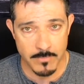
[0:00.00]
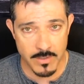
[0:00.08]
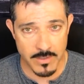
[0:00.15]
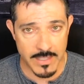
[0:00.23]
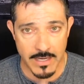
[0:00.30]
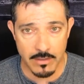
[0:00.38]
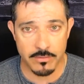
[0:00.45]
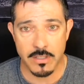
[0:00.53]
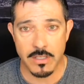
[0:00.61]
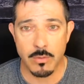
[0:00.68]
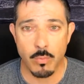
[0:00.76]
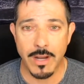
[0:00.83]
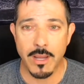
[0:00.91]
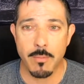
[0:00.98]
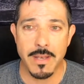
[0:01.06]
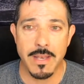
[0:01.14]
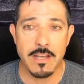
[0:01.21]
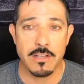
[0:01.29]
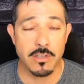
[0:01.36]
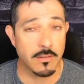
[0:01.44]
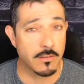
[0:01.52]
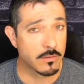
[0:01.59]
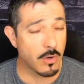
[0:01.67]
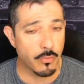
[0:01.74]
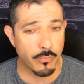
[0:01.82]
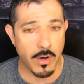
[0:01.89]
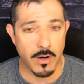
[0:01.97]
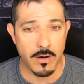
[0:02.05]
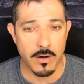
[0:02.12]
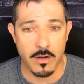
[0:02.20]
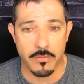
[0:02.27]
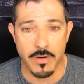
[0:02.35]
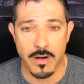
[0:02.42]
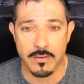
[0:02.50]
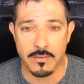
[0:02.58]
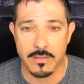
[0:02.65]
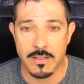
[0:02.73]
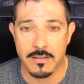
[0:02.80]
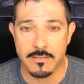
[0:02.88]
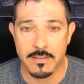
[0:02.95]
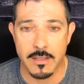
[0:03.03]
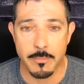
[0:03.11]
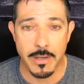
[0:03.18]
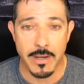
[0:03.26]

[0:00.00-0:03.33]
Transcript: There's the recommendation so far of our CDC.